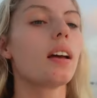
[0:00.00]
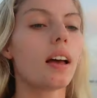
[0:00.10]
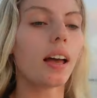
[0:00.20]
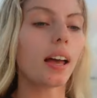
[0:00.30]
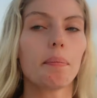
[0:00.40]

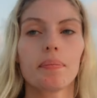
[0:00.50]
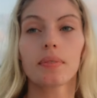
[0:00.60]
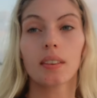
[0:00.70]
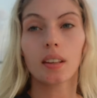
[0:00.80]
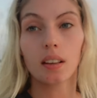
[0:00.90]
Um,
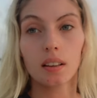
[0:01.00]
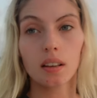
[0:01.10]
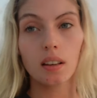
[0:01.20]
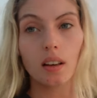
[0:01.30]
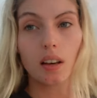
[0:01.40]

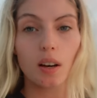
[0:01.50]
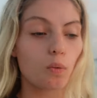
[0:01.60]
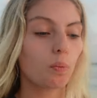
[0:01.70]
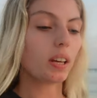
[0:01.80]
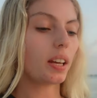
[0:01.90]

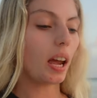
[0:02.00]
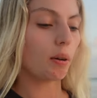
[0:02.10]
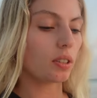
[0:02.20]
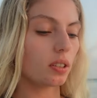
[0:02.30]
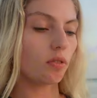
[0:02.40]
me and
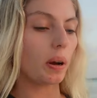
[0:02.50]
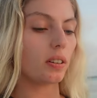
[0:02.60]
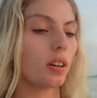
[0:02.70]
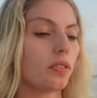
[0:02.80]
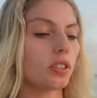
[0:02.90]
Keris and
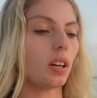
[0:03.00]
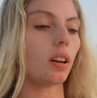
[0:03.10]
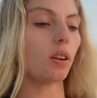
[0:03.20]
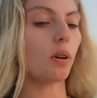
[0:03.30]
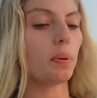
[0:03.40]
Roberta obviously
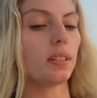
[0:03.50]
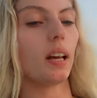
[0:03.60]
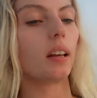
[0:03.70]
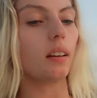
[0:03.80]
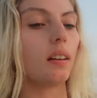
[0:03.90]
didn't go up and
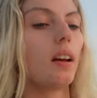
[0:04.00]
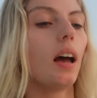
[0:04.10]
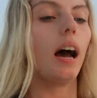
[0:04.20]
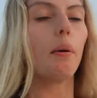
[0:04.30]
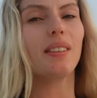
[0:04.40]
sing.
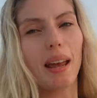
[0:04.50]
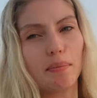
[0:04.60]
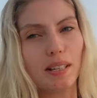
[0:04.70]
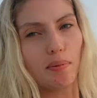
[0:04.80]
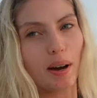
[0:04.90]
I was tempted but